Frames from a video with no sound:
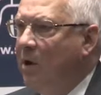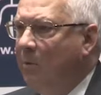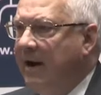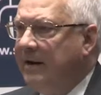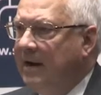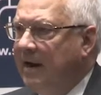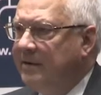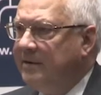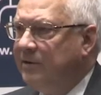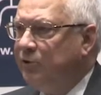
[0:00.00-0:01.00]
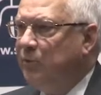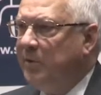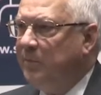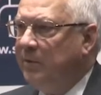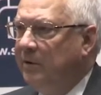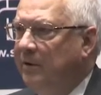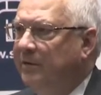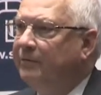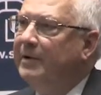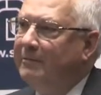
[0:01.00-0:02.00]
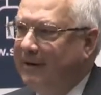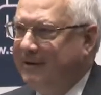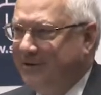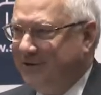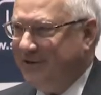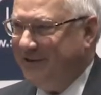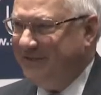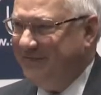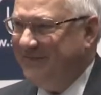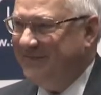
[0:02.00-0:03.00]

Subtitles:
one land, two people, three religions.